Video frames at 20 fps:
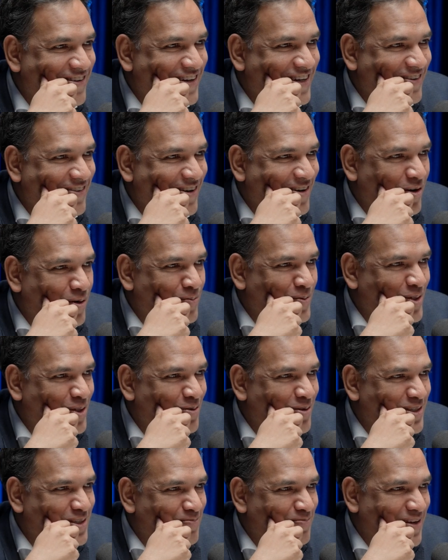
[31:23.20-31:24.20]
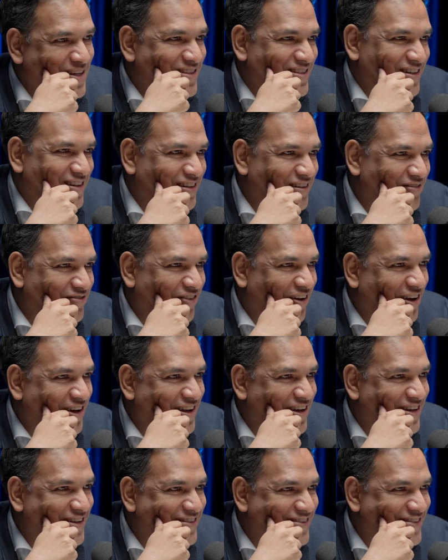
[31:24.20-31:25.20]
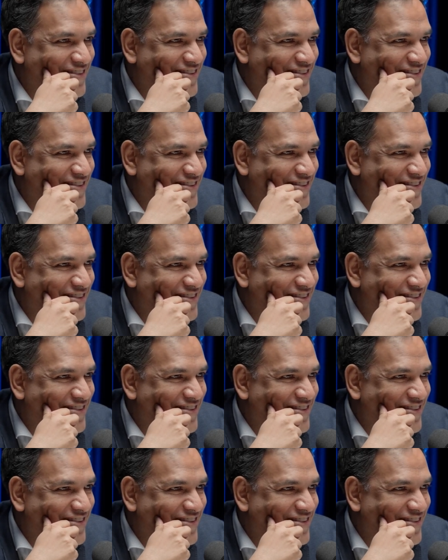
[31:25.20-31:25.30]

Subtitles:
right? I mean, crypto is basically finance.